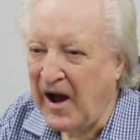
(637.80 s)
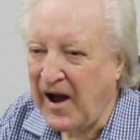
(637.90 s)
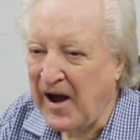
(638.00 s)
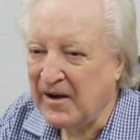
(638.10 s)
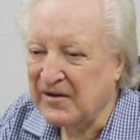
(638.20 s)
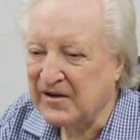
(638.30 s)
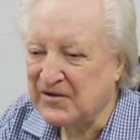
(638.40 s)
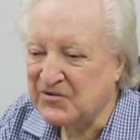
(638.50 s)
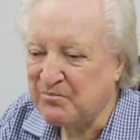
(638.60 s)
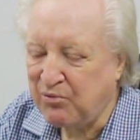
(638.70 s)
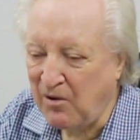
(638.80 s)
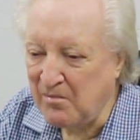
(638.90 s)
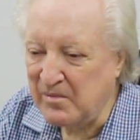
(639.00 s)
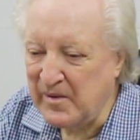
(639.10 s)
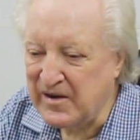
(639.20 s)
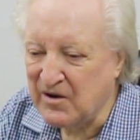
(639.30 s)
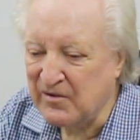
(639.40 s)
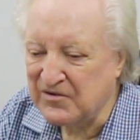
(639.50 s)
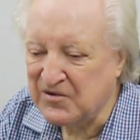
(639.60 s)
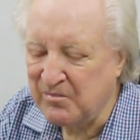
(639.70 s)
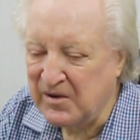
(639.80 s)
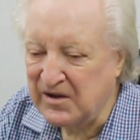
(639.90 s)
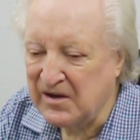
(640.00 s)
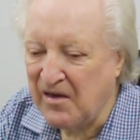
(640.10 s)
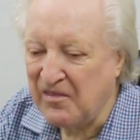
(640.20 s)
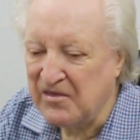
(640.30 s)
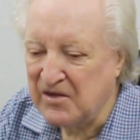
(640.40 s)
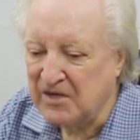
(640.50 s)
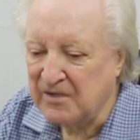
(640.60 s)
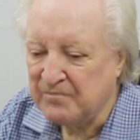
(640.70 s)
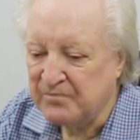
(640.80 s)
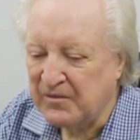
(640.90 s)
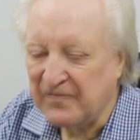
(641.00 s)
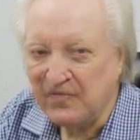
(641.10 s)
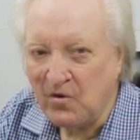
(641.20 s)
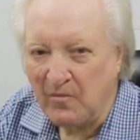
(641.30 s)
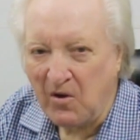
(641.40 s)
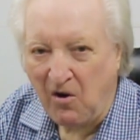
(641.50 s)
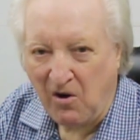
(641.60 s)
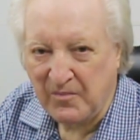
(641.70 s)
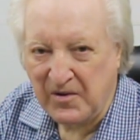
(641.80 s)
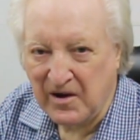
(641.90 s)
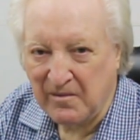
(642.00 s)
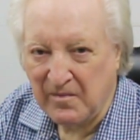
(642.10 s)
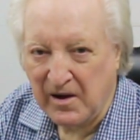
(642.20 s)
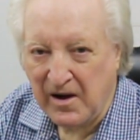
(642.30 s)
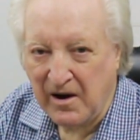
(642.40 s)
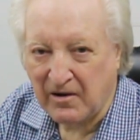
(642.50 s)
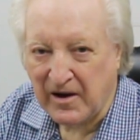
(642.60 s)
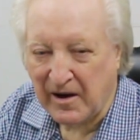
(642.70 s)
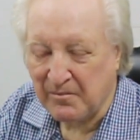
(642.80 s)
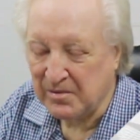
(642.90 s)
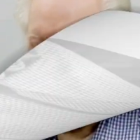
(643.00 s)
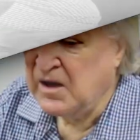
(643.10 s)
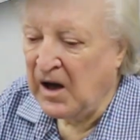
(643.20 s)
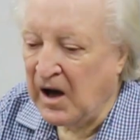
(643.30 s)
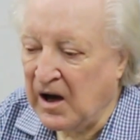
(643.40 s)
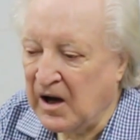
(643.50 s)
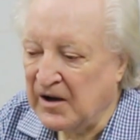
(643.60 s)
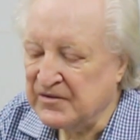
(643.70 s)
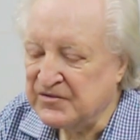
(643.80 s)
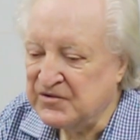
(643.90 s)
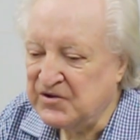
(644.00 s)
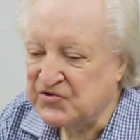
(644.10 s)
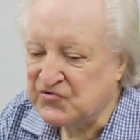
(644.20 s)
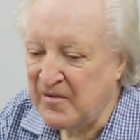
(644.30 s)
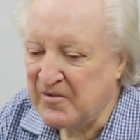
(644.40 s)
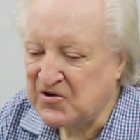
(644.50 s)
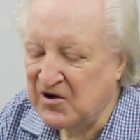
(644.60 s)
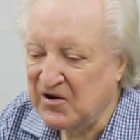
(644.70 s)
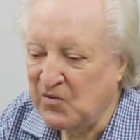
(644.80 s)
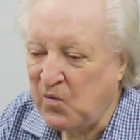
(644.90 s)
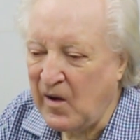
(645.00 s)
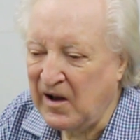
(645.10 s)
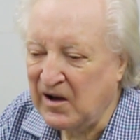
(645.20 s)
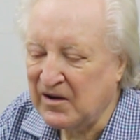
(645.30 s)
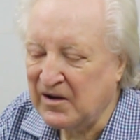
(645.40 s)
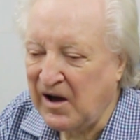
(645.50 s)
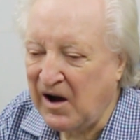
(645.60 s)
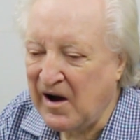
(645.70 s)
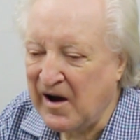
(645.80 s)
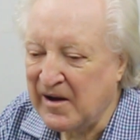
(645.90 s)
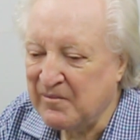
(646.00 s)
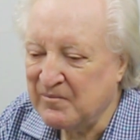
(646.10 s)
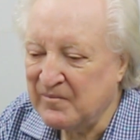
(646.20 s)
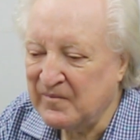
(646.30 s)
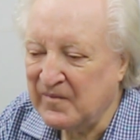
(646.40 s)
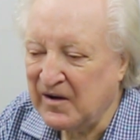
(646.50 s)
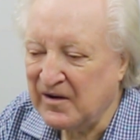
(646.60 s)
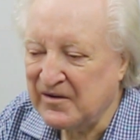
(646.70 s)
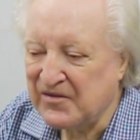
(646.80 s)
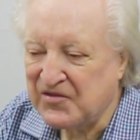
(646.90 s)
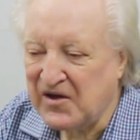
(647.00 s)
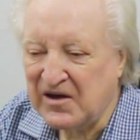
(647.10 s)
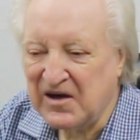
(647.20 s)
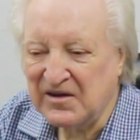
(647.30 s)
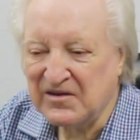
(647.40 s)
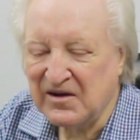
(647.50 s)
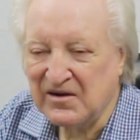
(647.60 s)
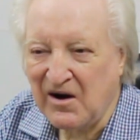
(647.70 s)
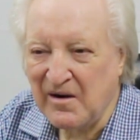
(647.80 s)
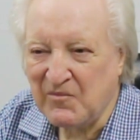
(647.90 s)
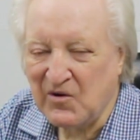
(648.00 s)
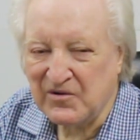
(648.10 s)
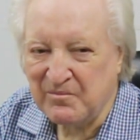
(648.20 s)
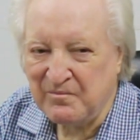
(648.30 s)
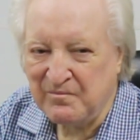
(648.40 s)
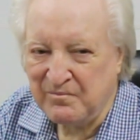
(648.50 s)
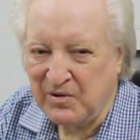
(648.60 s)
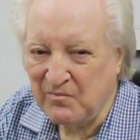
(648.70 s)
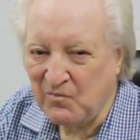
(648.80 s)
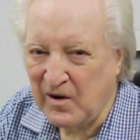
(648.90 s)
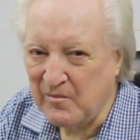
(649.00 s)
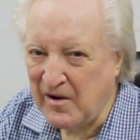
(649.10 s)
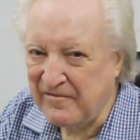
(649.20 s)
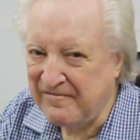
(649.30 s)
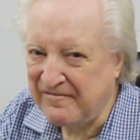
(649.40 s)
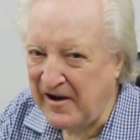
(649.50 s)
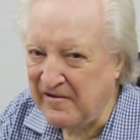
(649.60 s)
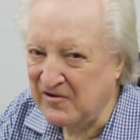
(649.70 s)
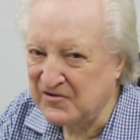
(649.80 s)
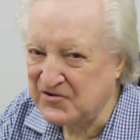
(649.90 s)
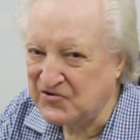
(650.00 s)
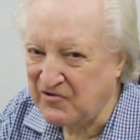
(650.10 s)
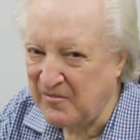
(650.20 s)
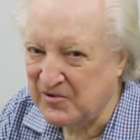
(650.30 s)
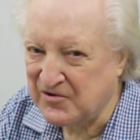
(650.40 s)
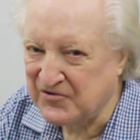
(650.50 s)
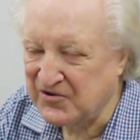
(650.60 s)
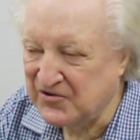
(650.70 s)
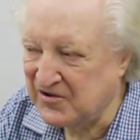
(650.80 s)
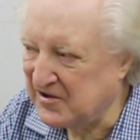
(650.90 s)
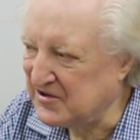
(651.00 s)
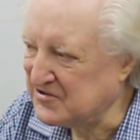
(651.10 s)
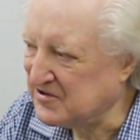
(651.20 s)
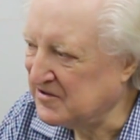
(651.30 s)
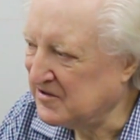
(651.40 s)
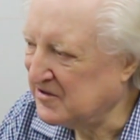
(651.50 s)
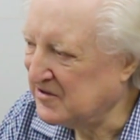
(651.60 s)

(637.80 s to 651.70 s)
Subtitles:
and it's probably going to be the Performer RPM air gap. Distributor, well, I'm thinking that I'm going to put one of my favorite distributors into this,